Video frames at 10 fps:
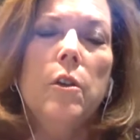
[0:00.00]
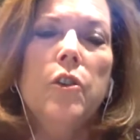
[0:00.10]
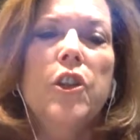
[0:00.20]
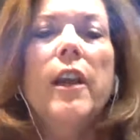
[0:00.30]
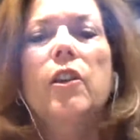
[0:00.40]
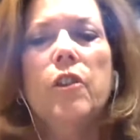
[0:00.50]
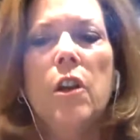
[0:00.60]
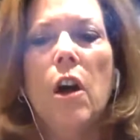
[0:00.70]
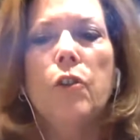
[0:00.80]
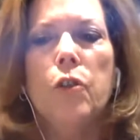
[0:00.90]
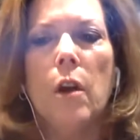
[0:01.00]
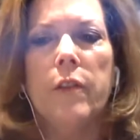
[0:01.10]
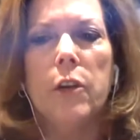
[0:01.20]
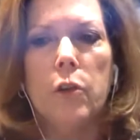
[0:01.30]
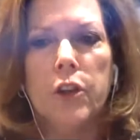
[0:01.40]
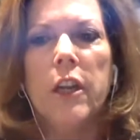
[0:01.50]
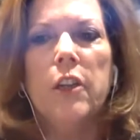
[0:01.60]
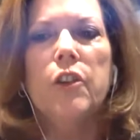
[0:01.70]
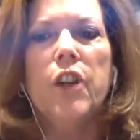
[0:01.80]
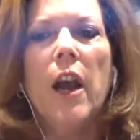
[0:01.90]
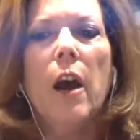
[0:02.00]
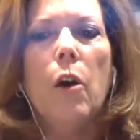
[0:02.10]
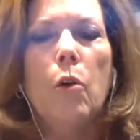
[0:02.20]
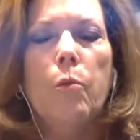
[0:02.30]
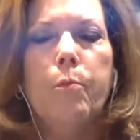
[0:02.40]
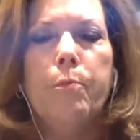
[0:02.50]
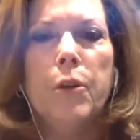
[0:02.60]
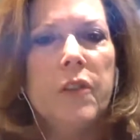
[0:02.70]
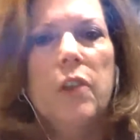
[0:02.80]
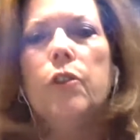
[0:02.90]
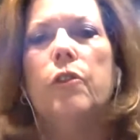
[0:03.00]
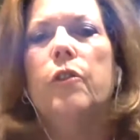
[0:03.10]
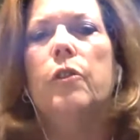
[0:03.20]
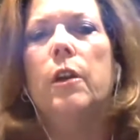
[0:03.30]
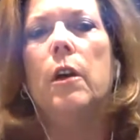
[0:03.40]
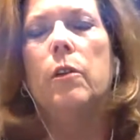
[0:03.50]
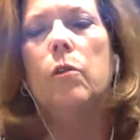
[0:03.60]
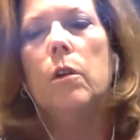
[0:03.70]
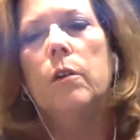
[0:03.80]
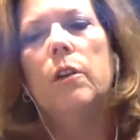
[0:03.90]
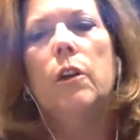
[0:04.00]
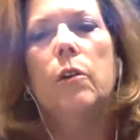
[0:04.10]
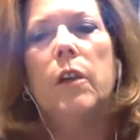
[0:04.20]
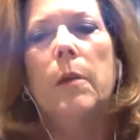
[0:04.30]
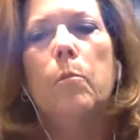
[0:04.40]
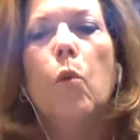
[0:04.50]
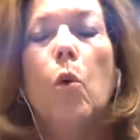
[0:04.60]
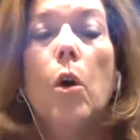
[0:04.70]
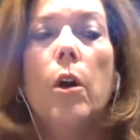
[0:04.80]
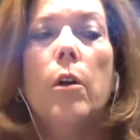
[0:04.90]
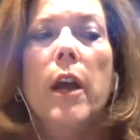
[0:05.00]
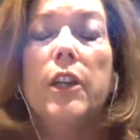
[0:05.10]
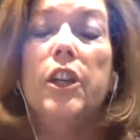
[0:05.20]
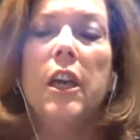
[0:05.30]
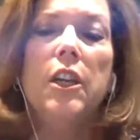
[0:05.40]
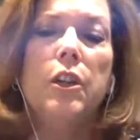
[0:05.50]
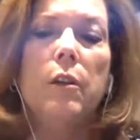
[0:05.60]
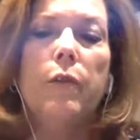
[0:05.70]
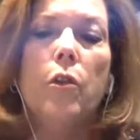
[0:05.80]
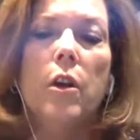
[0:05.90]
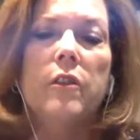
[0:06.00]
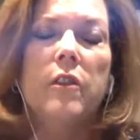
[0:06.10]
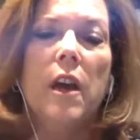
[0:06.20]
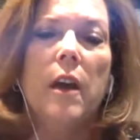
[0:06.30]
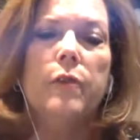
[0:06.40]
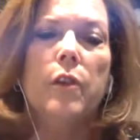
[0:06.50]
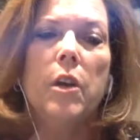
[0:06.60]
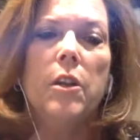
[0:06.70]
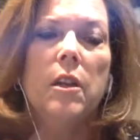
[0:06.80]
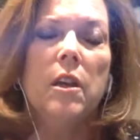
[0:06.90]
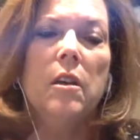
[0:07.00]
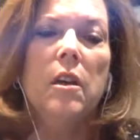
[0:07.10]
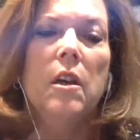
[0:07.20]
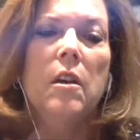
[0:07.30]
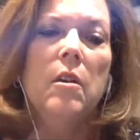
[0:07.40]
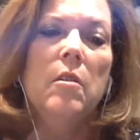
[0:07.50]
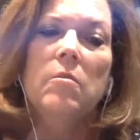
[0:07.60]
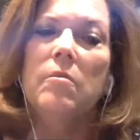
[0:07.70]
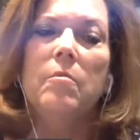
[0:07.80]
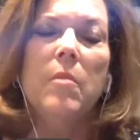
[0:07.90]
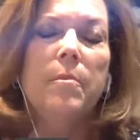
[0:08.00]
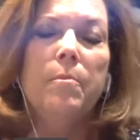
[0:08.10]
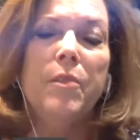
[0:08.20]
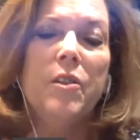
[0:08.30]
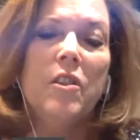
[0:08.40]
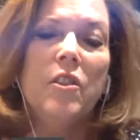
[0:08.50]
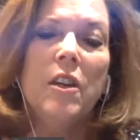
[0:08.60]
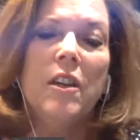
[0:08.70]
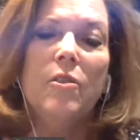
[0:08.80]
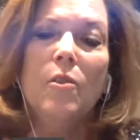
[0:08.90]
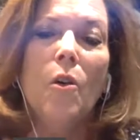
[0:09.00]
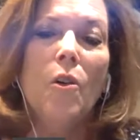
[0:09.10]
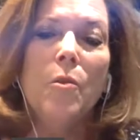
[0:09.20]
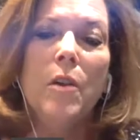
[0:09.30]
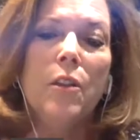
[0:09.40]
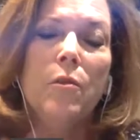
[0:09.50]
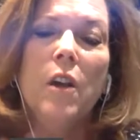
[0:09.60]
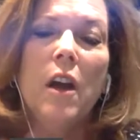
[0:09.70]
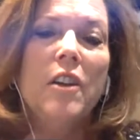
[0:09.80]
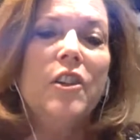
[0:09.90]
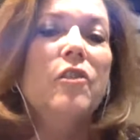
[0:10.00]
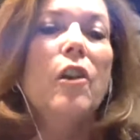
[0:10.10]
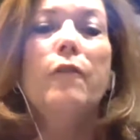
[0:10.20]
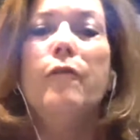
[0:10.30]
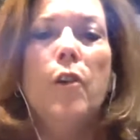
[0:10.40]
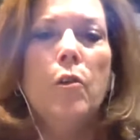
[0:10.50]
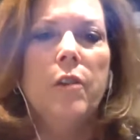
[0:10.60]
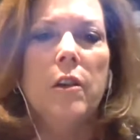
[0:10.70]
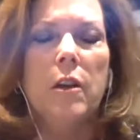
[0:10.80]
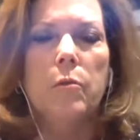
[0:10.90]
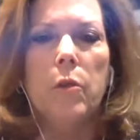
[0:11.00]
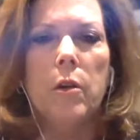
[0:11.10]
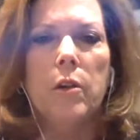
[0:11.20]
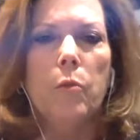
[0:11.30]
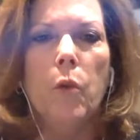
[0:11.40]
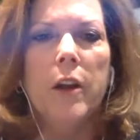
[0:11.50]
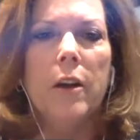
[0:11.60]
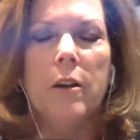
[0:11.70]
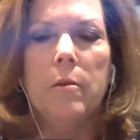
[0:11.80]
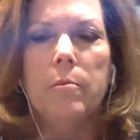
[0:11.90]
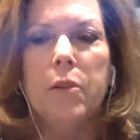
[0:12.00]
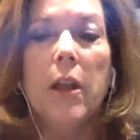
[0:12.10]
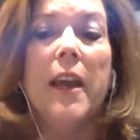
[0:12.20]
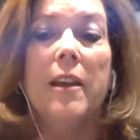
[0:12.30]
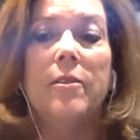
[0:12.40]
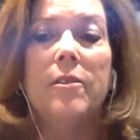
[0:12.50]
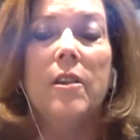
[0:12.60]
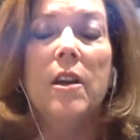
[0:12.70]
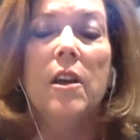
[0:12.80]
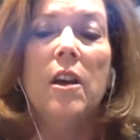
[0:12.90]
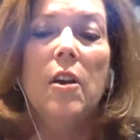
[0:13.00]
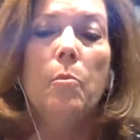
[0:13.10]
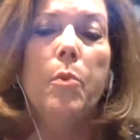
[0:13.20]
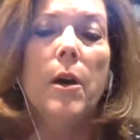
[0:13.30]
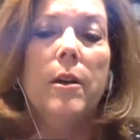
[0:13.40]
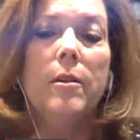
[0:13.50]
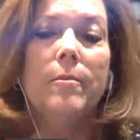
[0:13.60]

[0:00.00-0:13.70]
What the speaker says: change the culture of it, or change how procedures are done, or get more education for our staff. So I think my positioning all the way through kind of just unfolded. It went unplanned, but